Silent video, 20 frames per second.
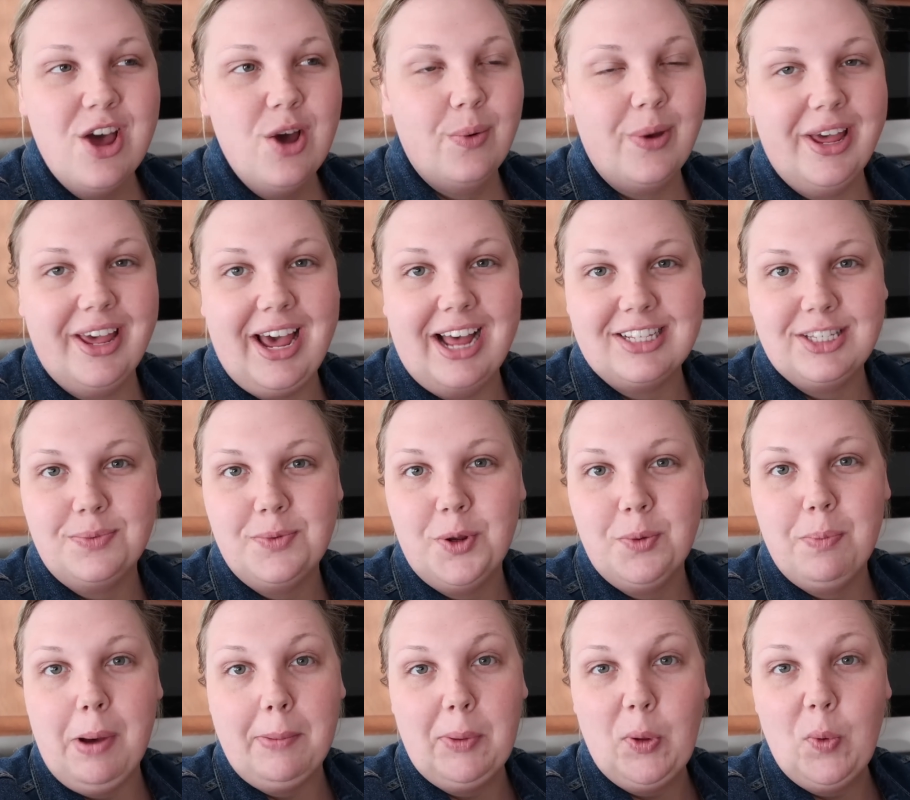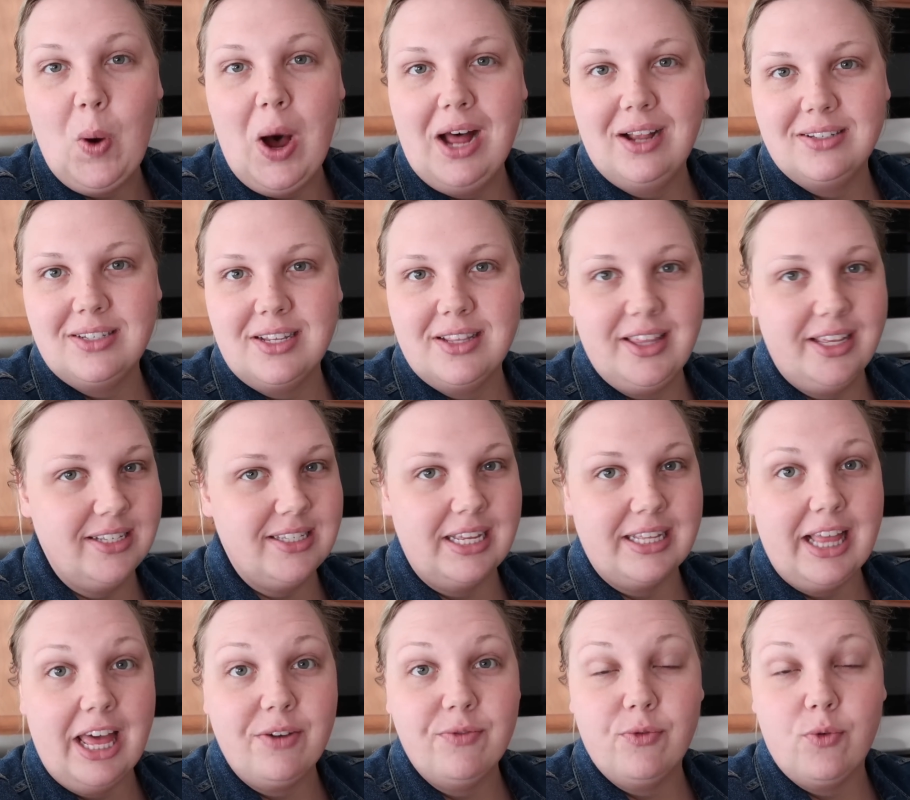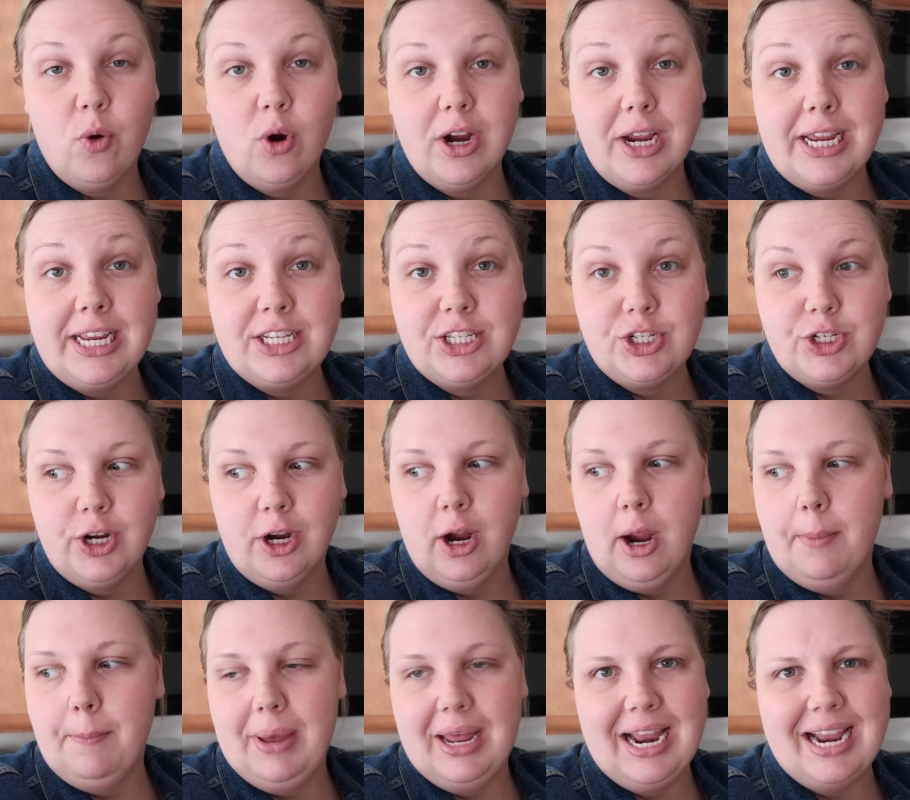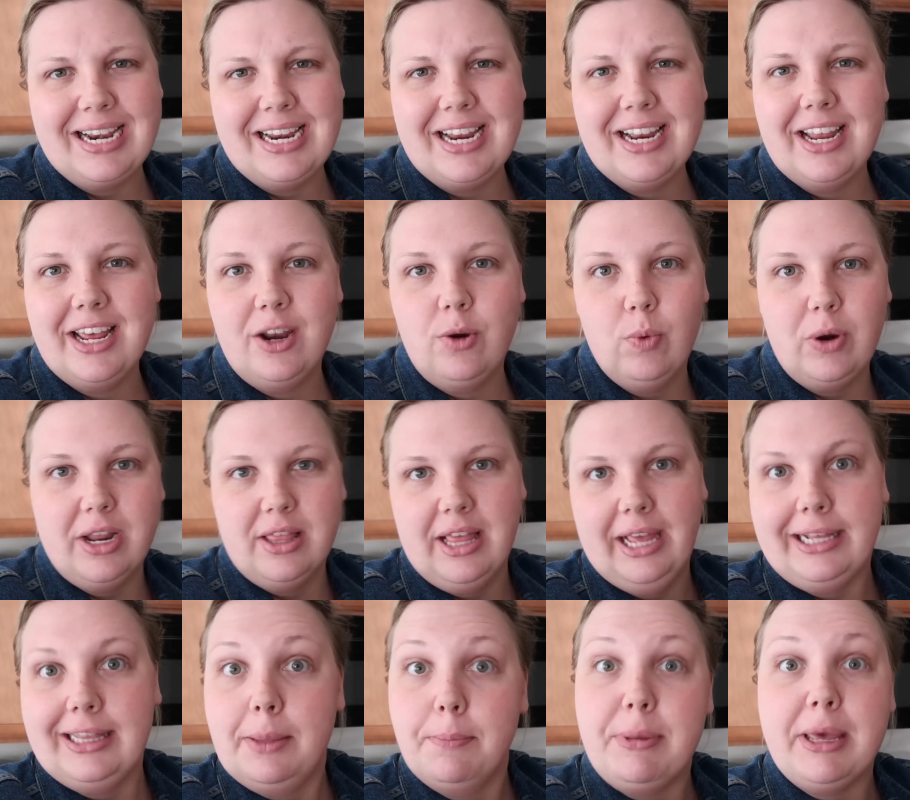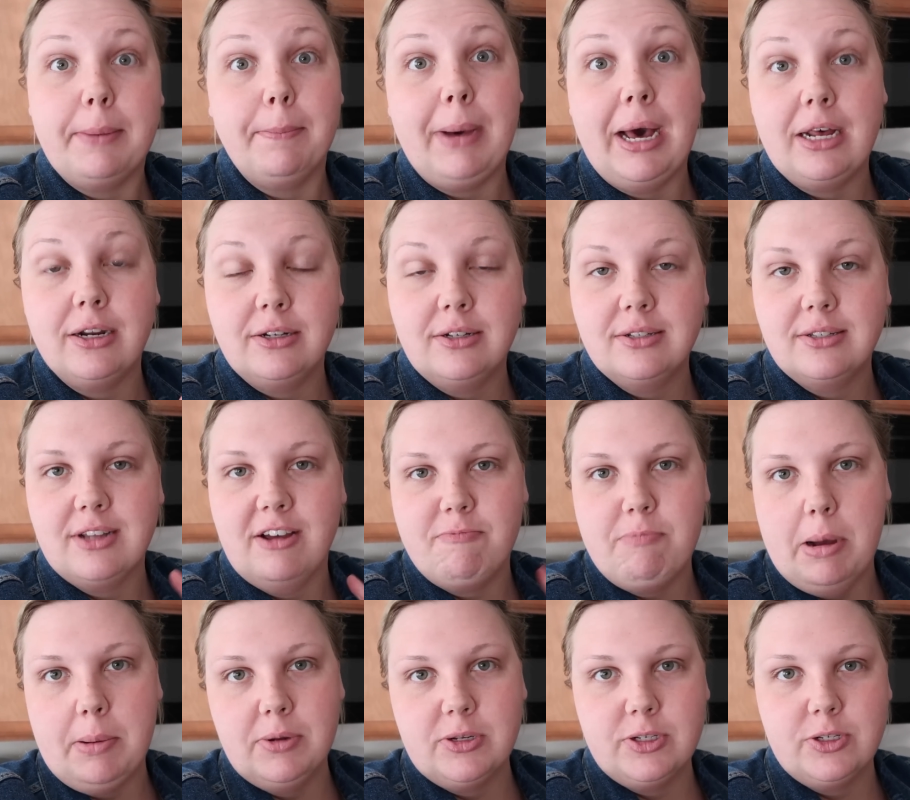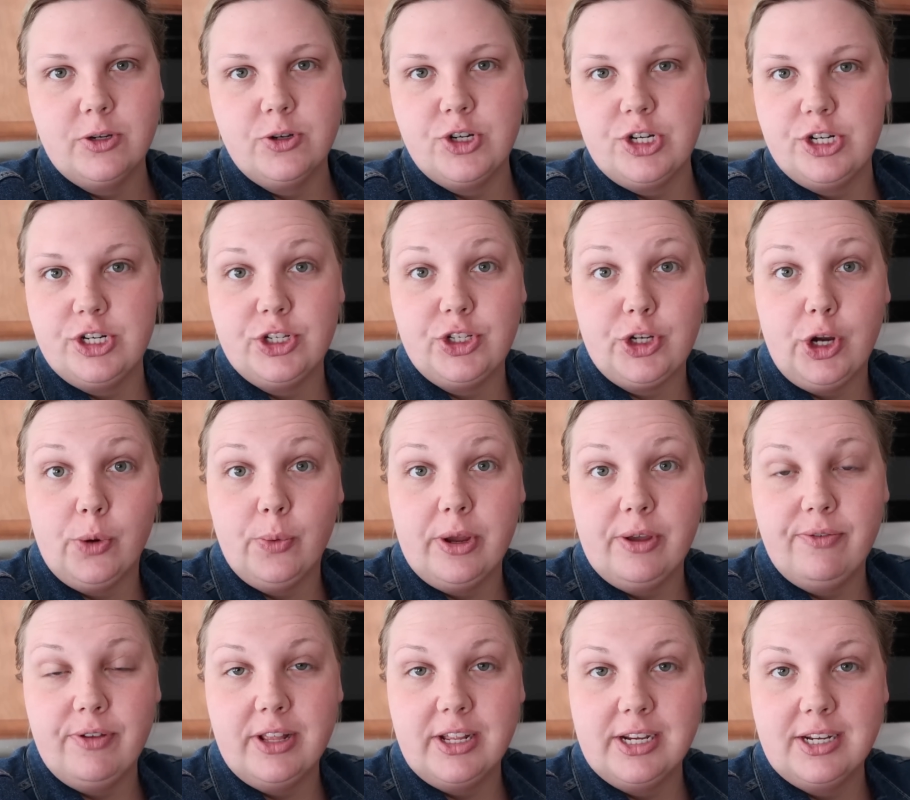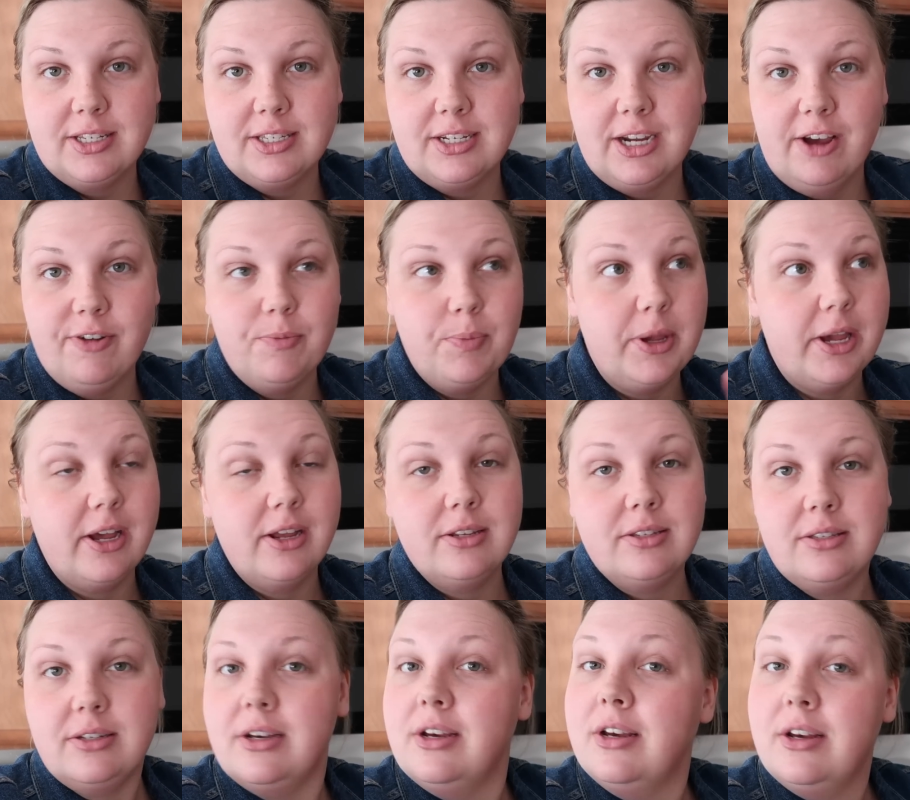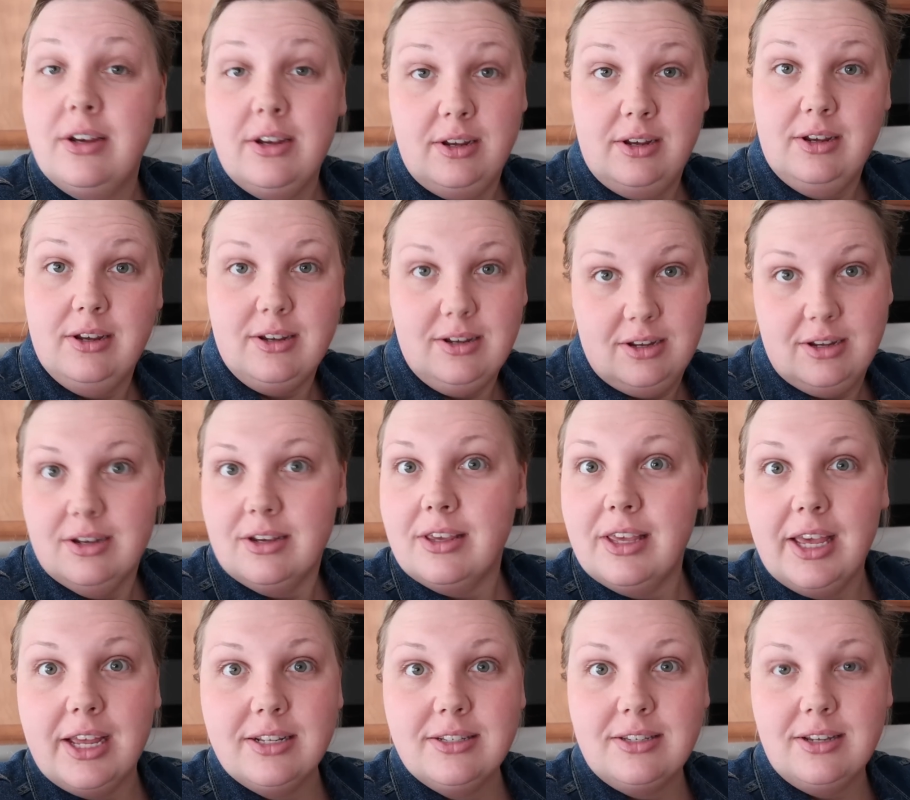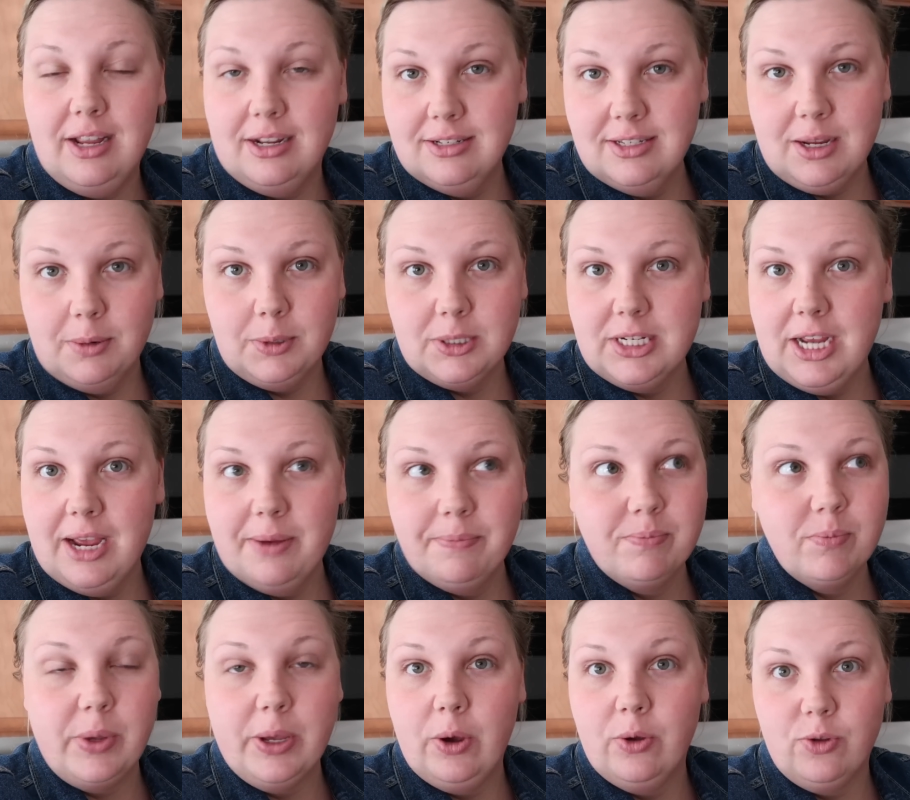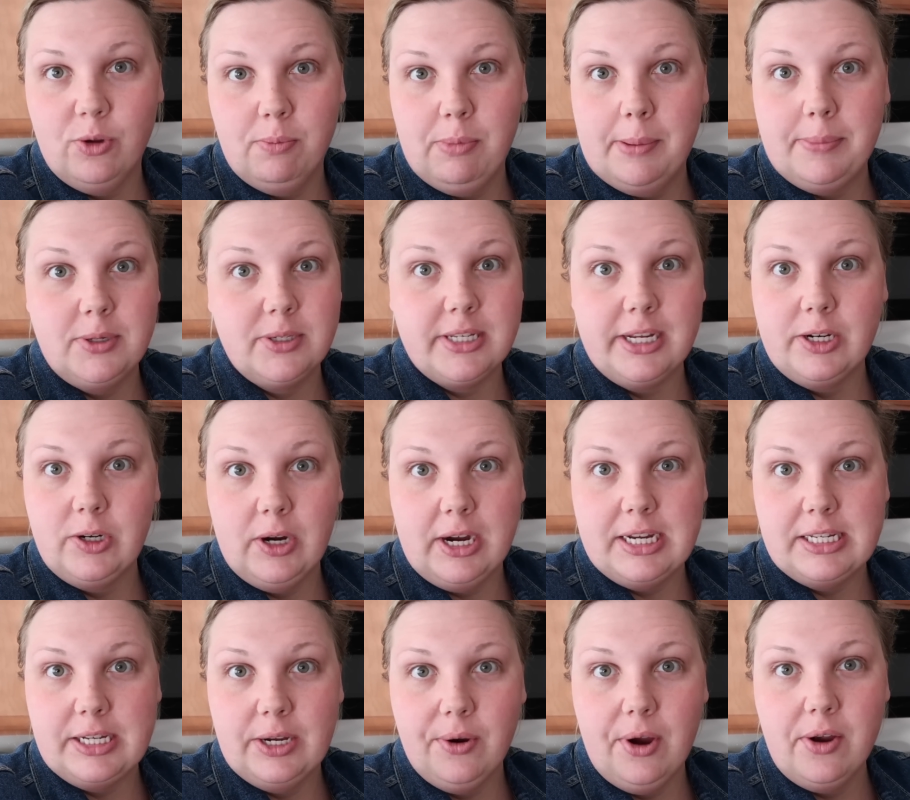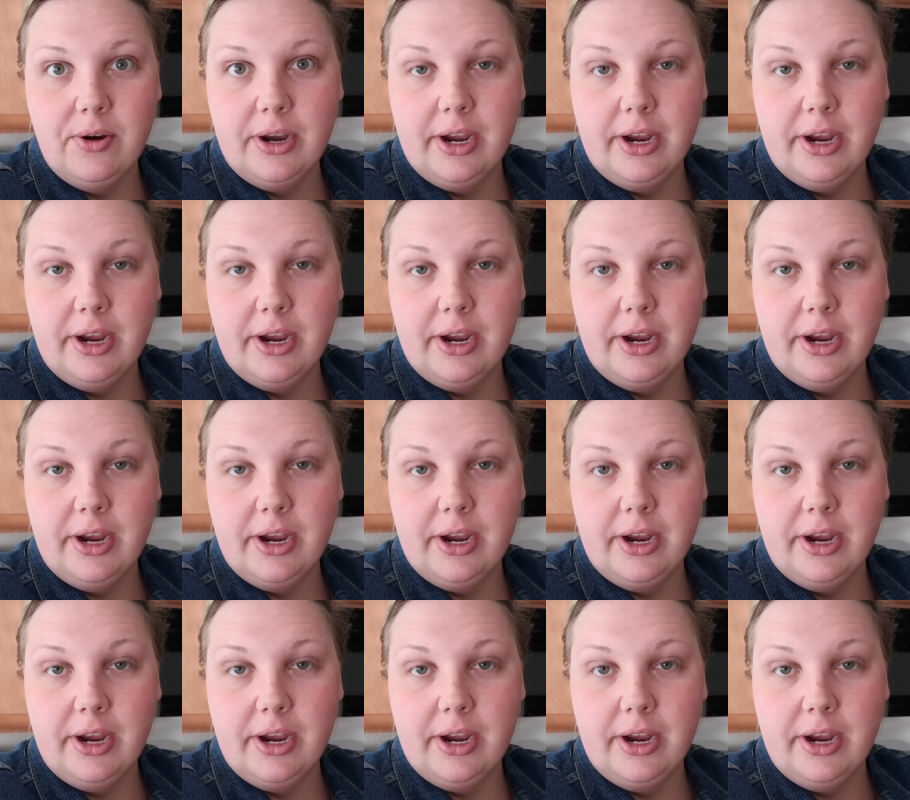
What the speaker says: We got some new bubble wands and things like that for Easter, but I needed one of like the big bottles of bubble solution to start refilling stuff because kids and summertime, we go through bubbles like crazy around